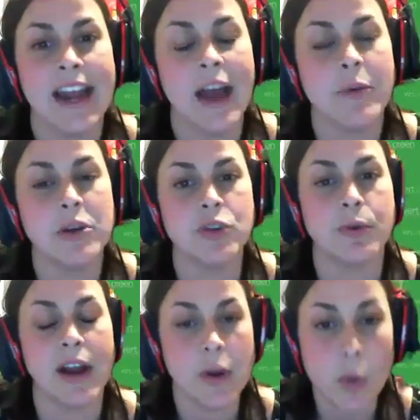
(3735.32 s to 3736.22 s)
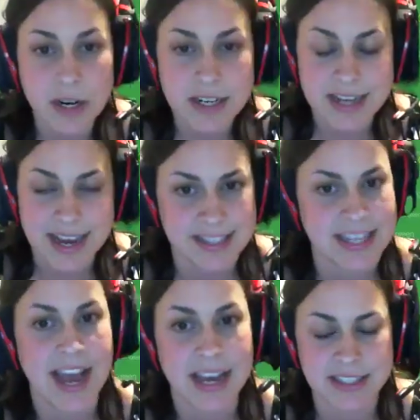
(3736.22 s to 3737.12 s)
And how would you prioritize
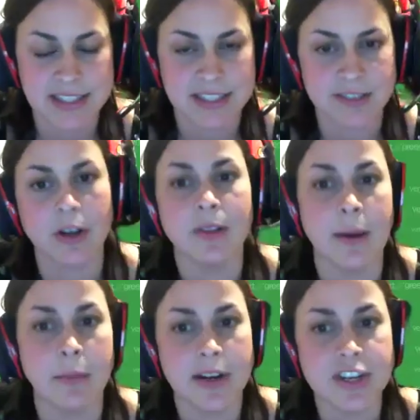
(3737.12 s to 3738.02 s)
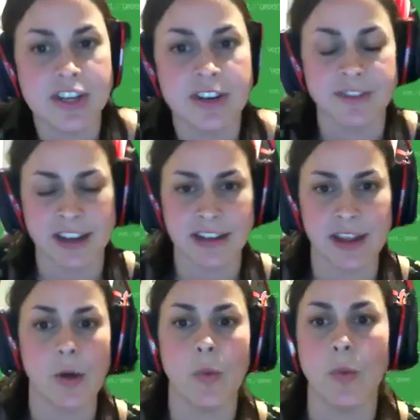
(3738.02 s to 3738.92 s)
the asks for collaboration and
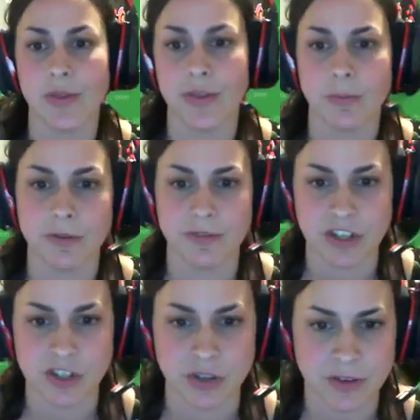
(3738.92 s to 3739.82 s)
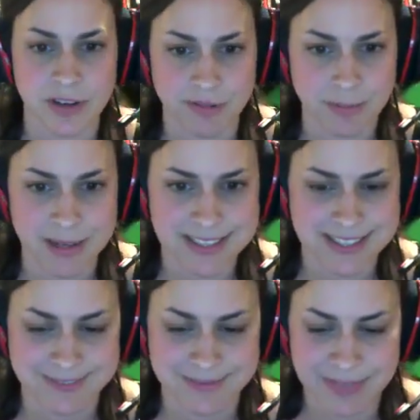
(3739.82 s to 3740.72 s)
funding with the provincial
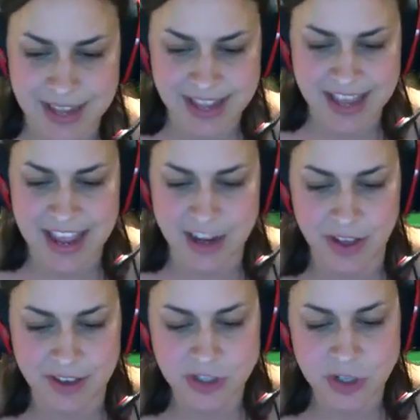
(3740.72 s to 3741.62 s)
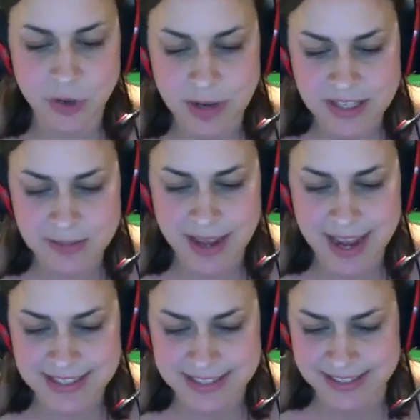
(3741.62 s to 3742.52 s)
government? And you'll have 2 minutes,
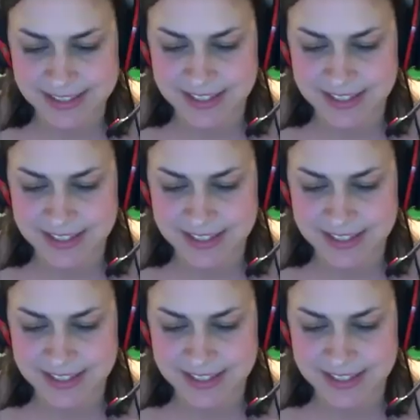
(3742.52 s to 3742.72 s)
Matt.